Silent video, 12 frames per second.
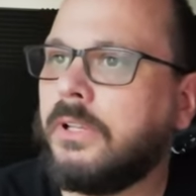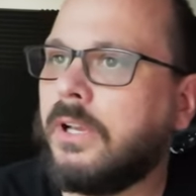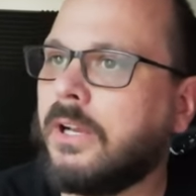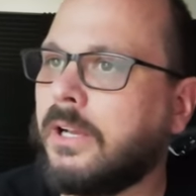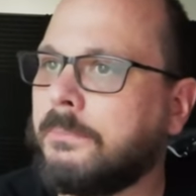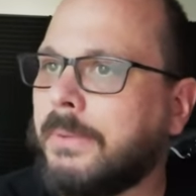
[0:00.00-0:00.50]

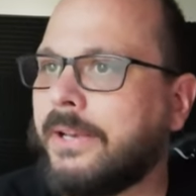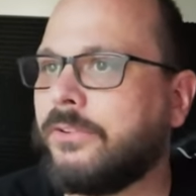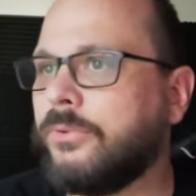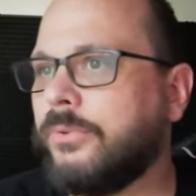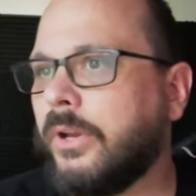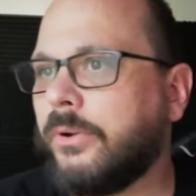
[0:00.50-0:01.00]
Um, I
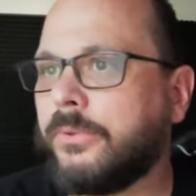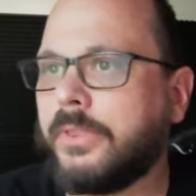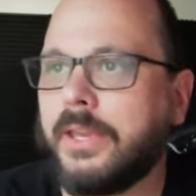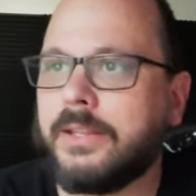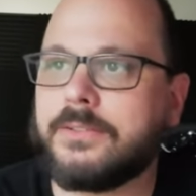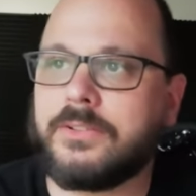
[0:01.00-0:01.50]
do know
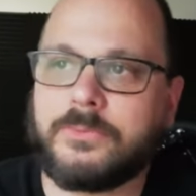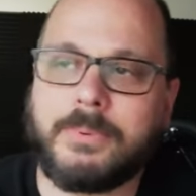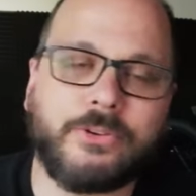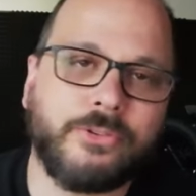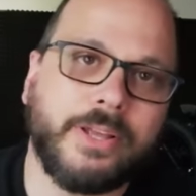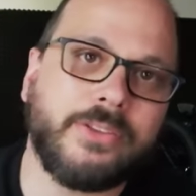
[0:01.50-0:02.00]
that
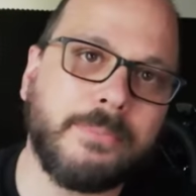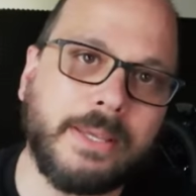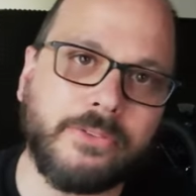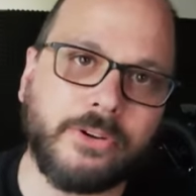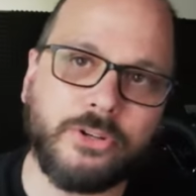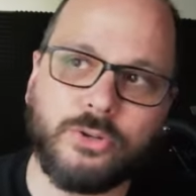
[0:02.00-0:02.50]
Specialized
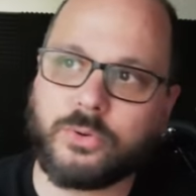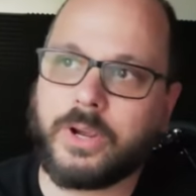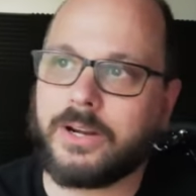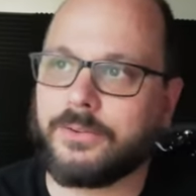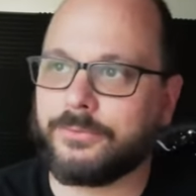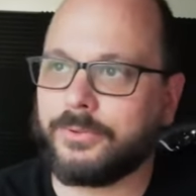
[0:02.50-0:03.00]
made their new
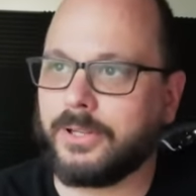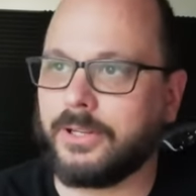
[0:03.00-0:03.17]
kind of